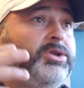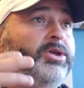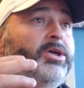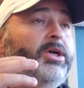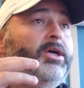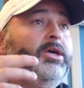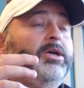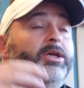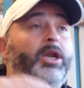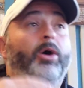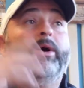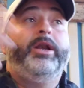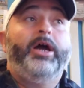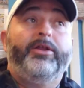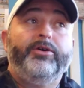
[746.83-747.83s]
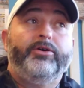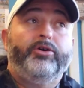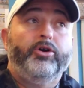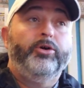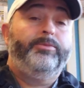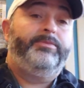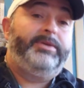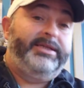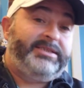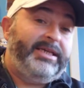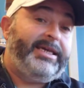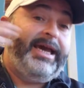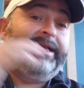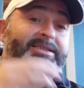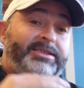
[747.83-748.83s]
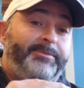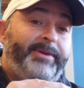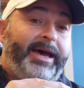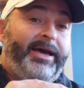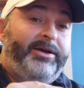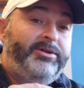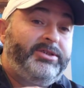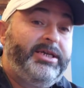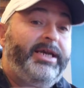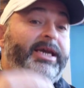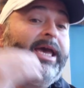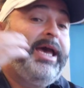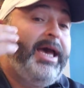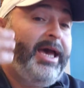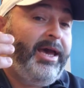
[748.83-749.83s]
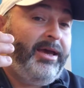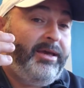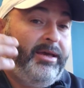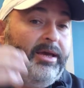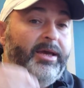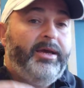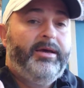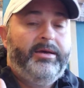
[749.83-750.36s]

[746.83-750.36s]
Or, another group that's against tobacco saying, hey,